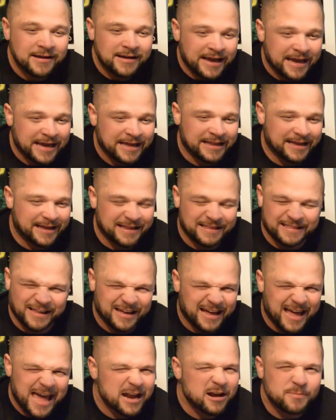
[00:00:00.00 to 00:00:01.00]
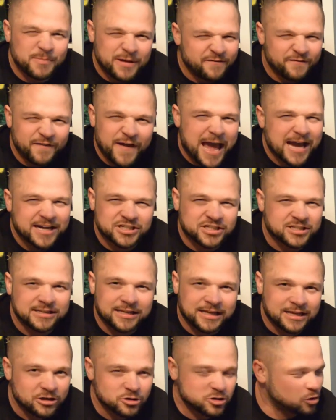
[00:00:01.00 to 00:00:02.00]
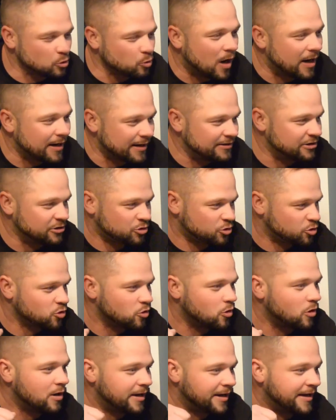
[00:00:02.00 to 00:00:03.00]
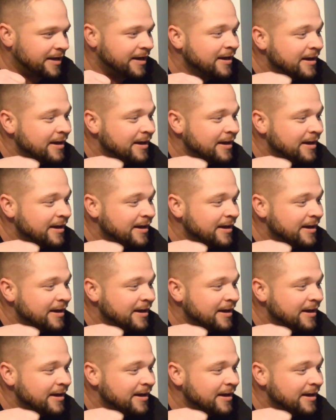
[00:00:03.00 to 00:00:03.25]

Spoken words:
the enemy faction that you just want to destroy.